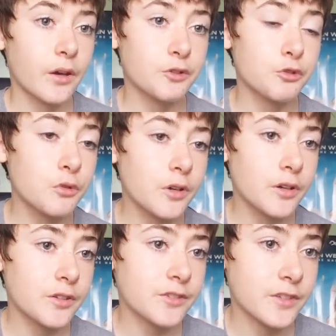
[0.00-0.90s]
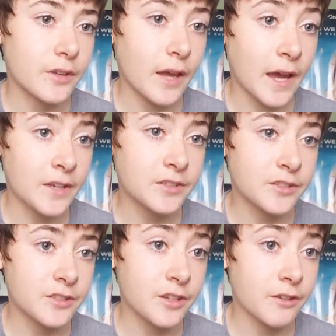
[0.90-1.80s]
Atua
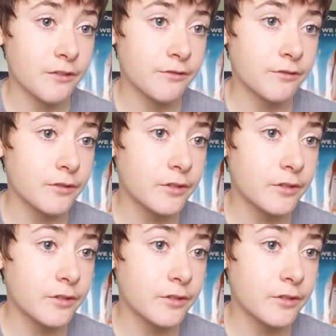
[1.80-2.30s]
asks if